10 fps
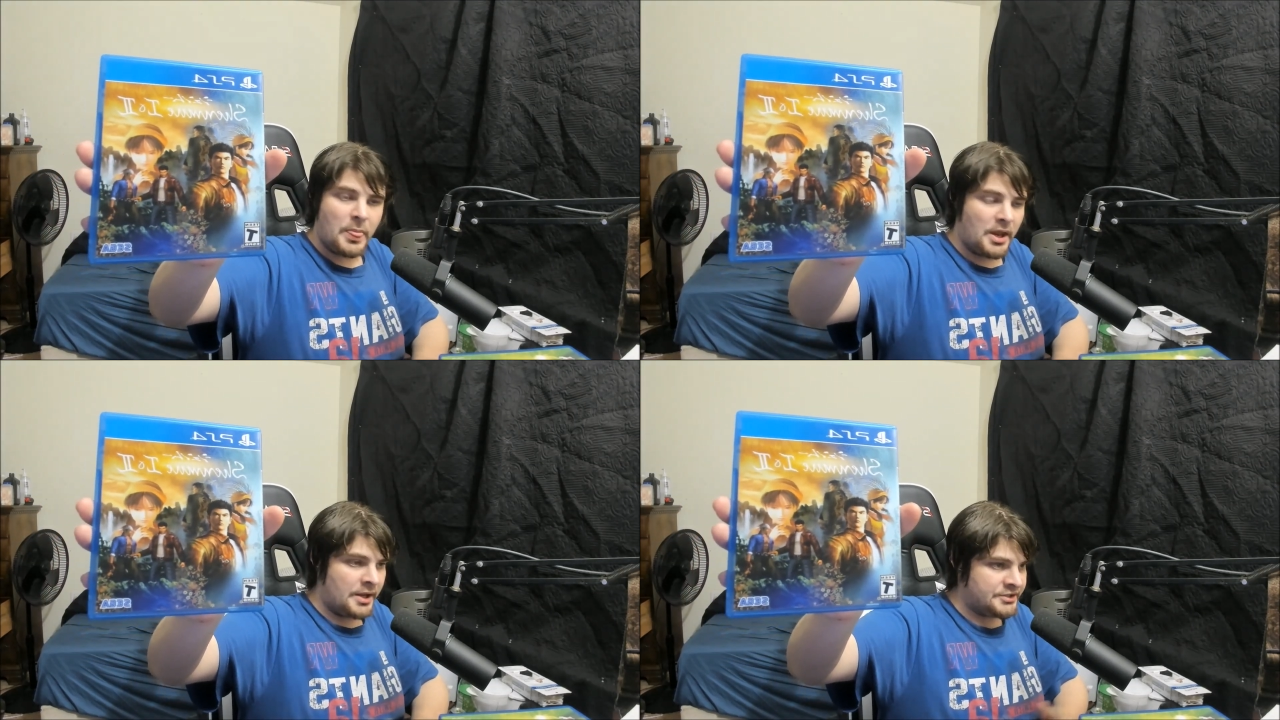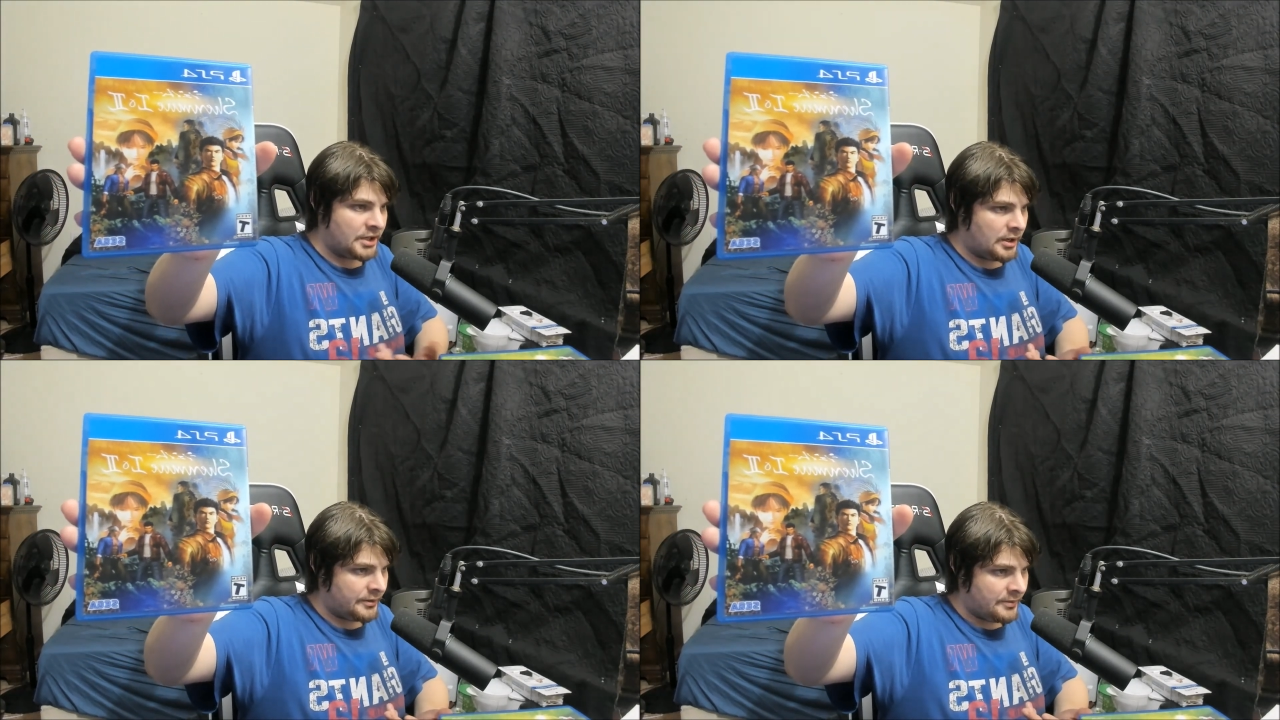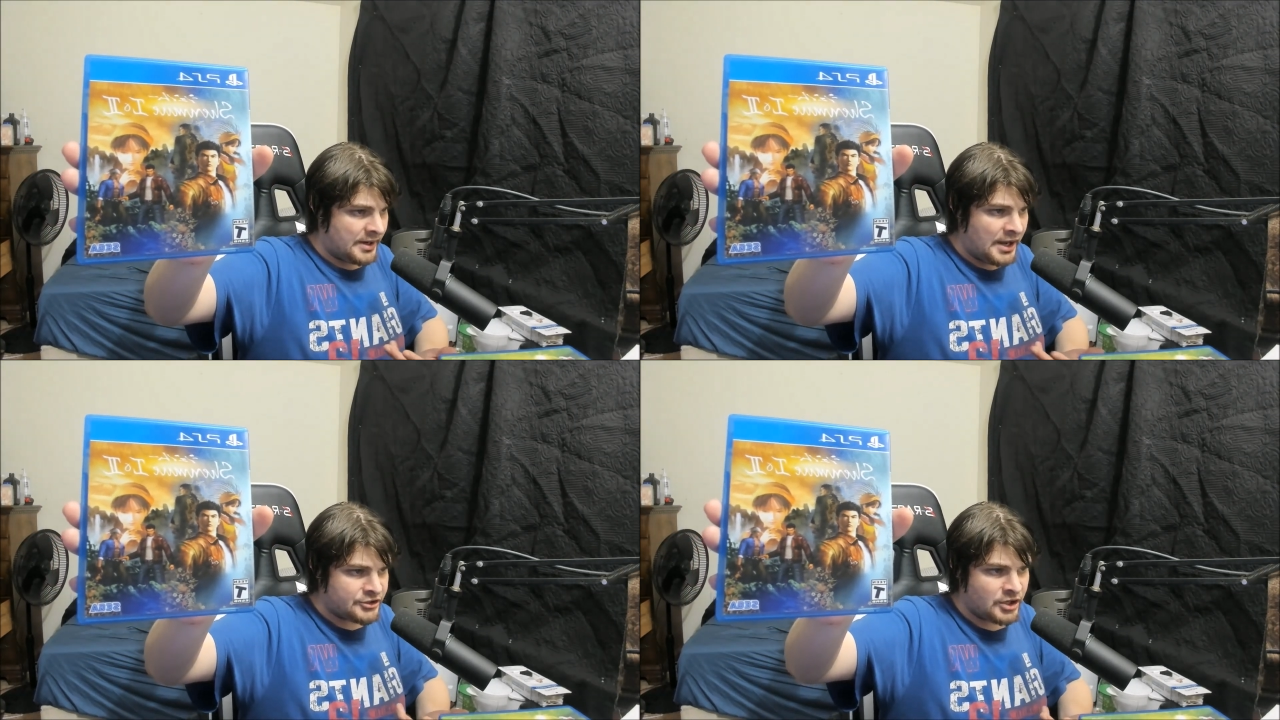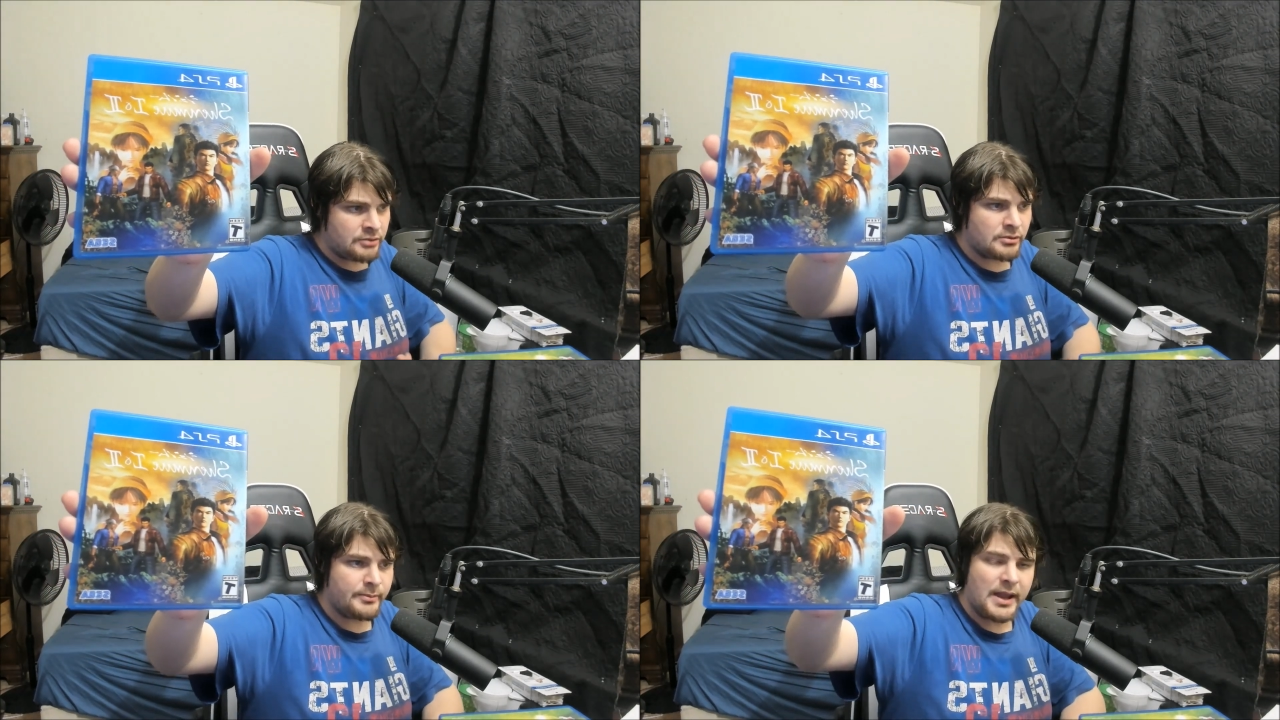It's an HD
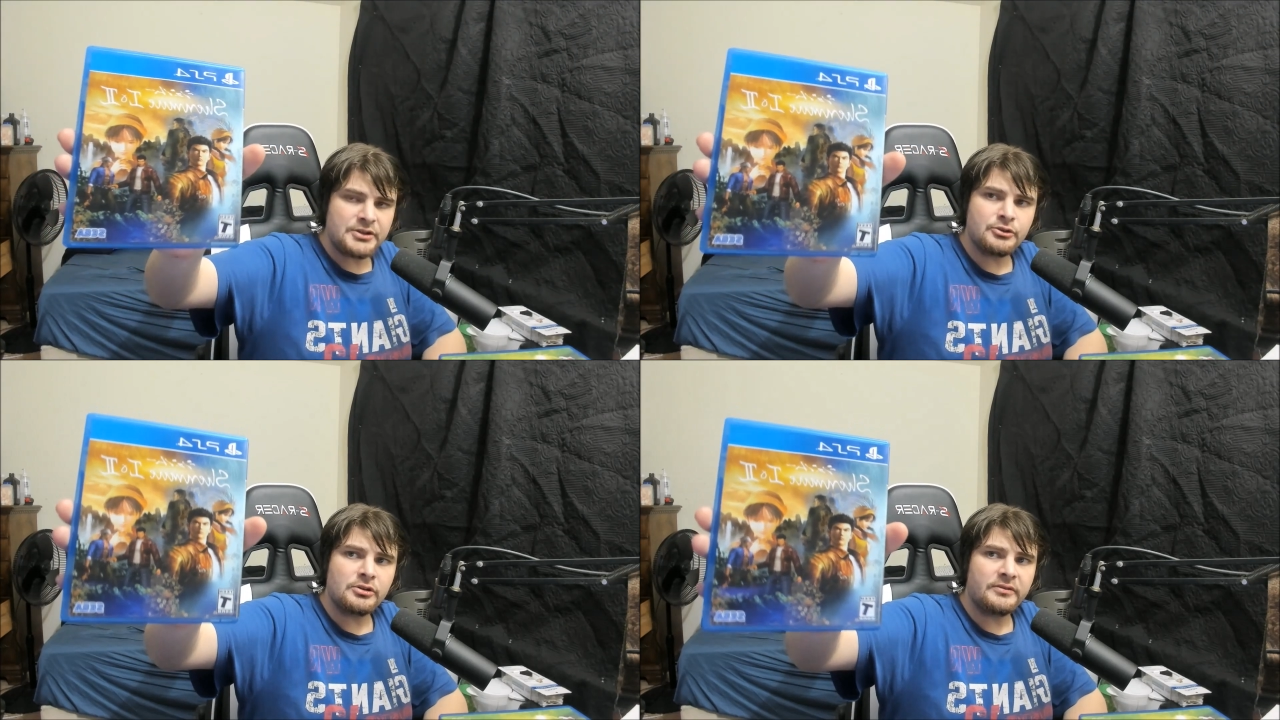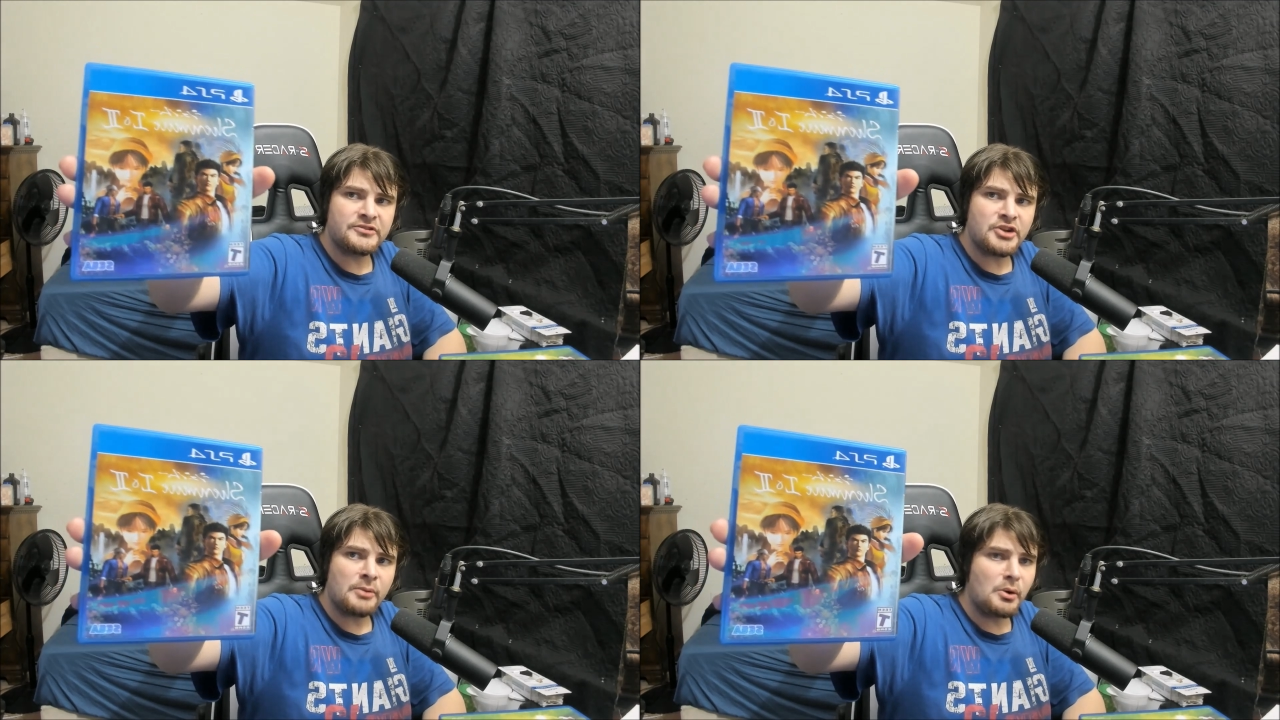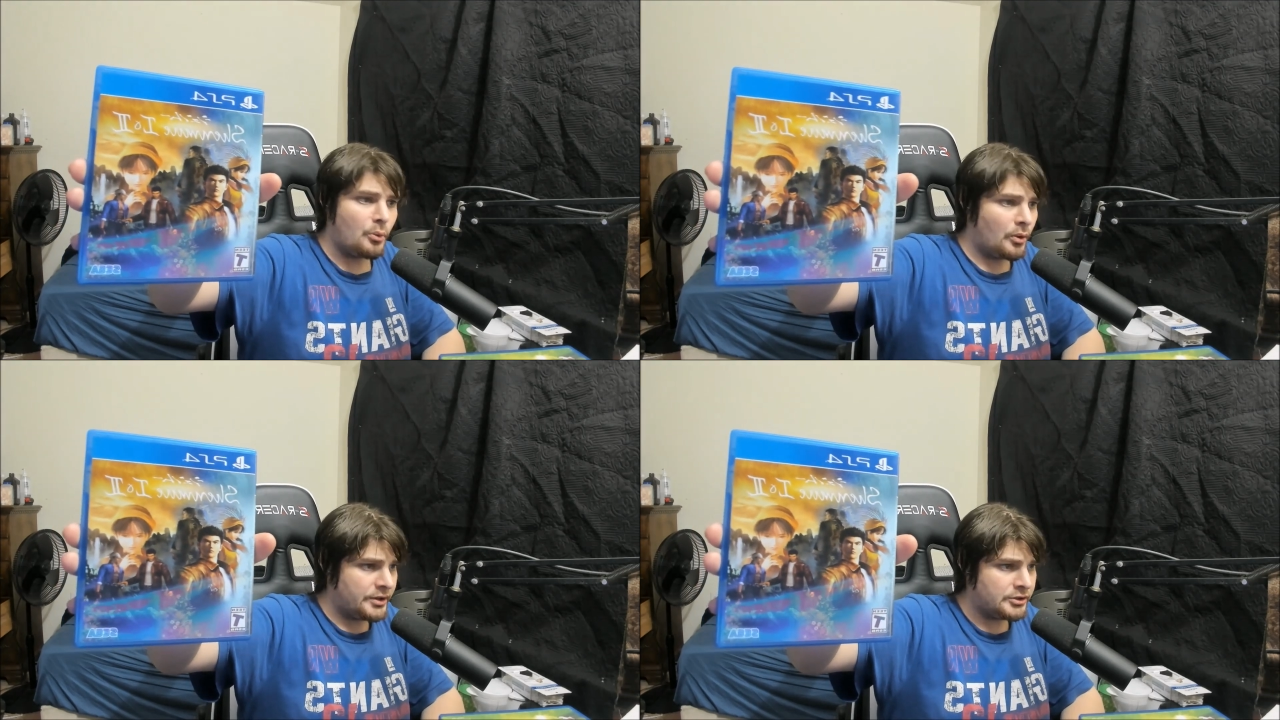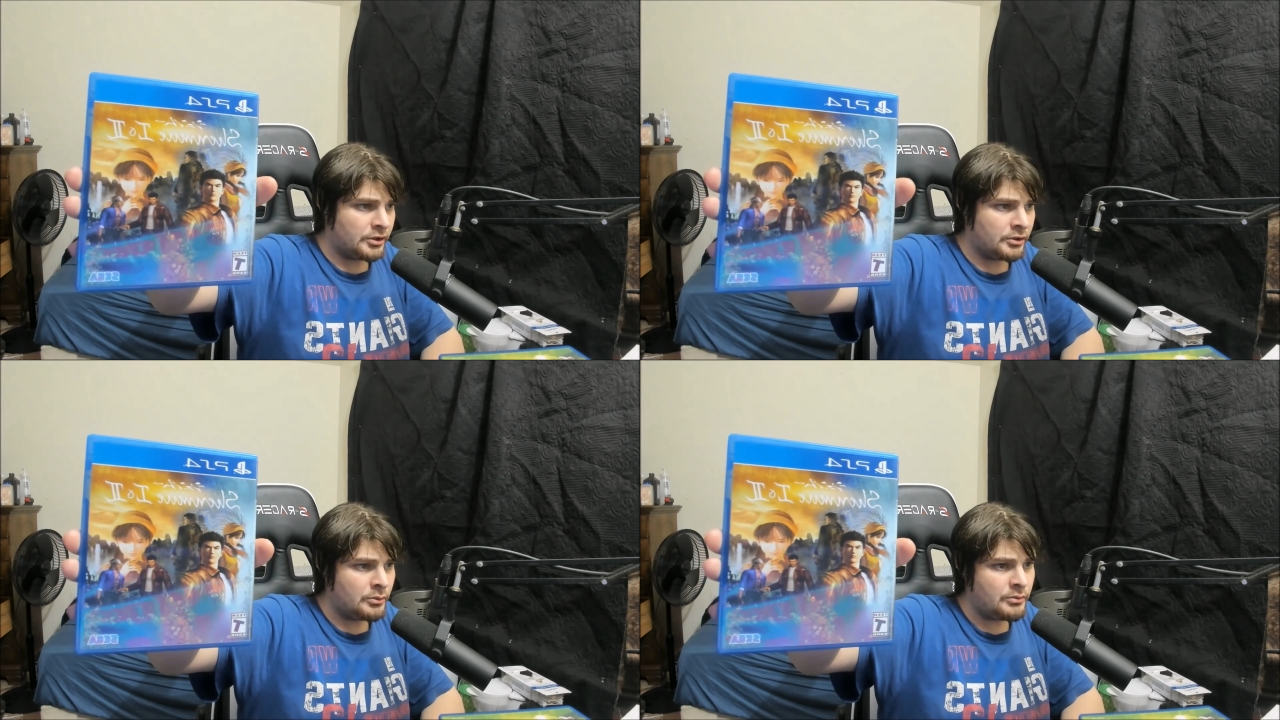remaster of Shenmue 1 and
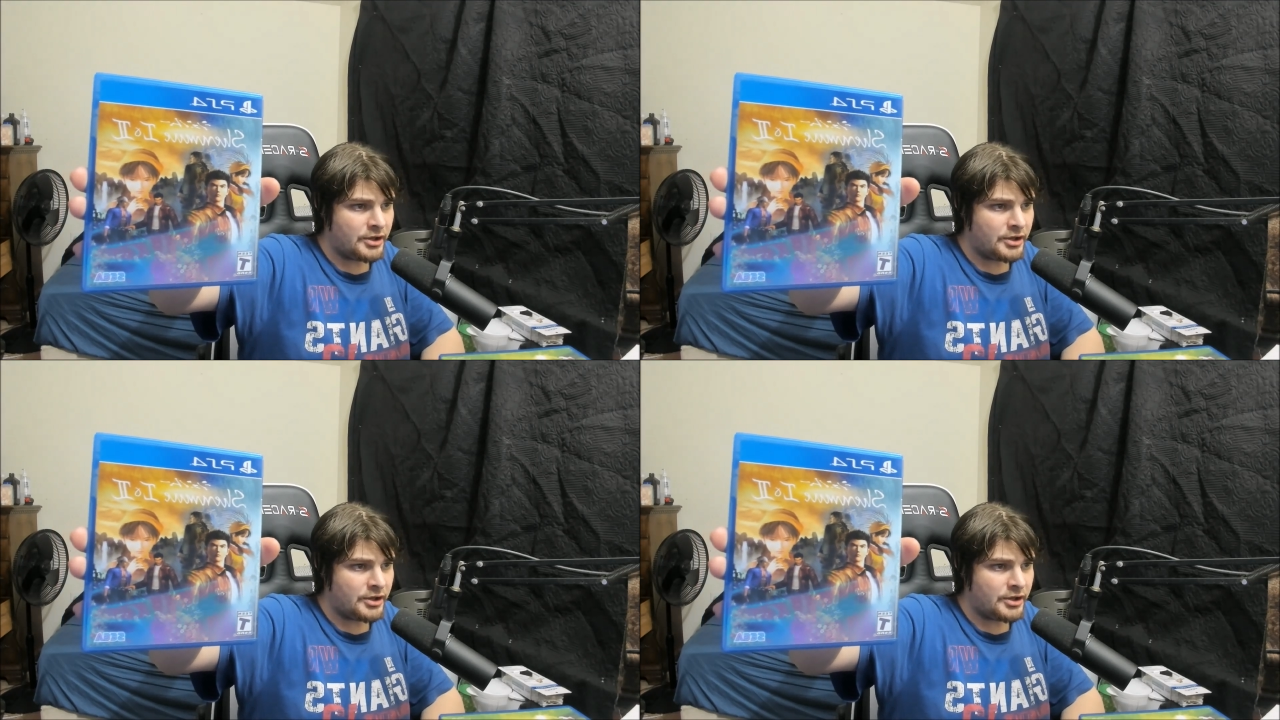2,